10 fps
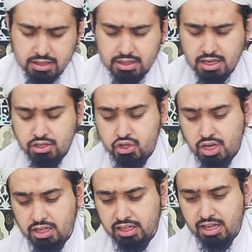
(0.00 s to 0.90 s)
then
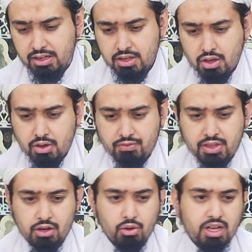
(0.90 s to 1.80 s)
inshallah, if
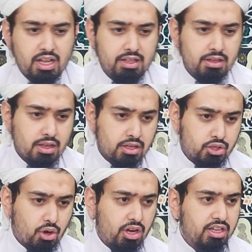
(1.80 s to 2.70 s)
they look at
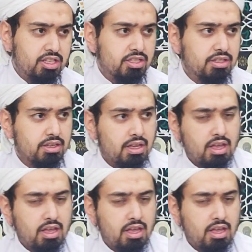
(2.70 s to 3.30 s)
scholars